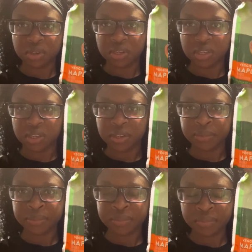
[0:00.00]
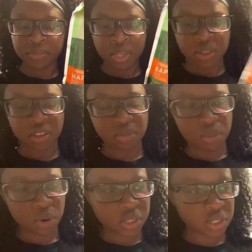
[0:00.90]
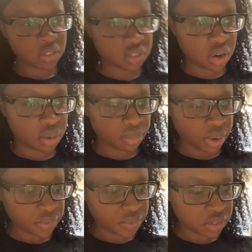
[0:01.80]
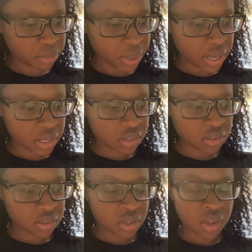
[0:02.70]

good. These Morningstar breakfast patties.